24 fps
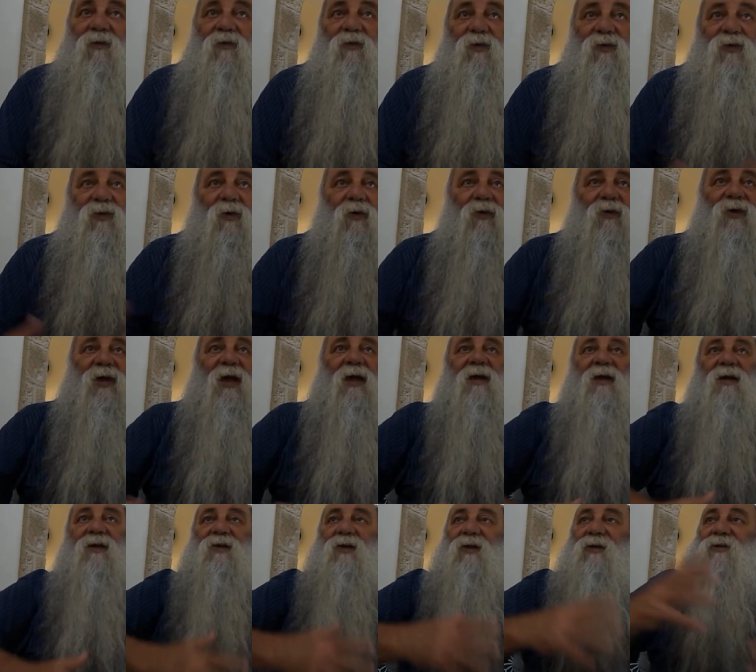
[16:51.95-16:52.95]
with all the
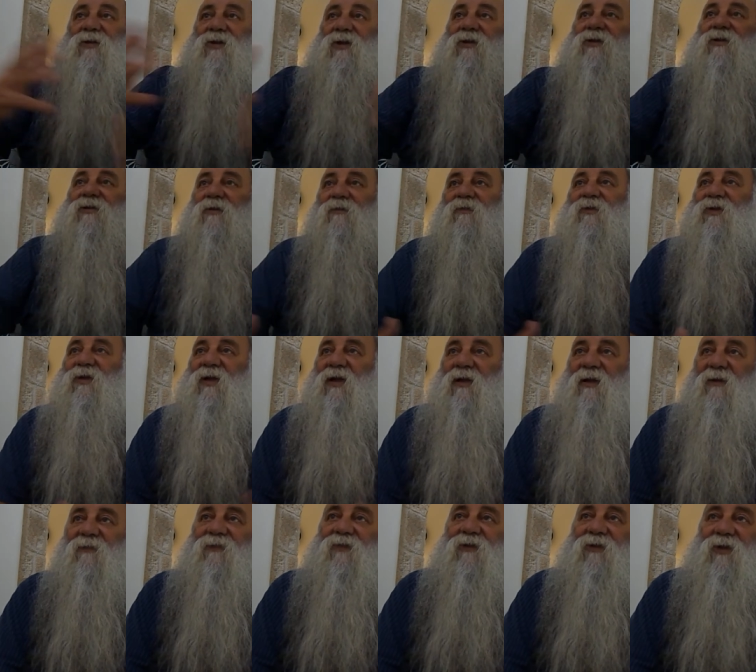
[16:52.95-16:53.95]
heating systems and
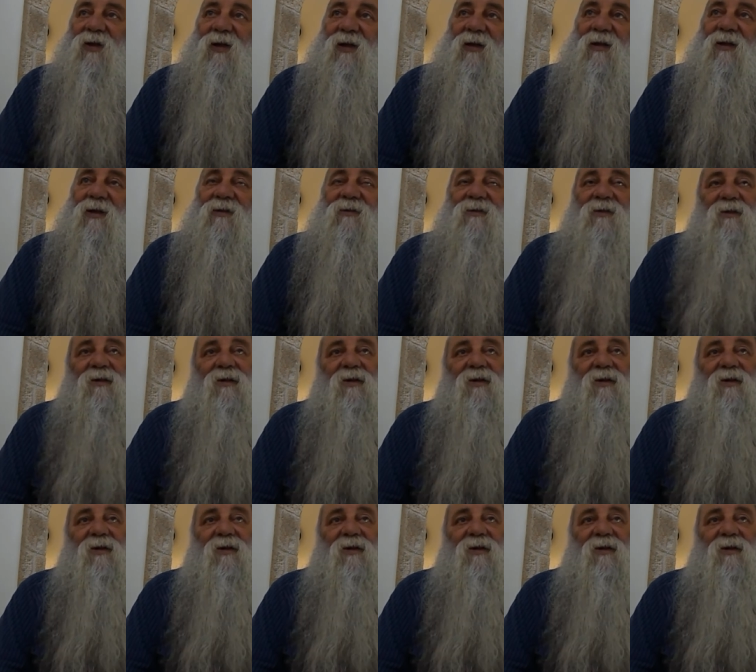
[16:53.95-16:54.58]
everything in it.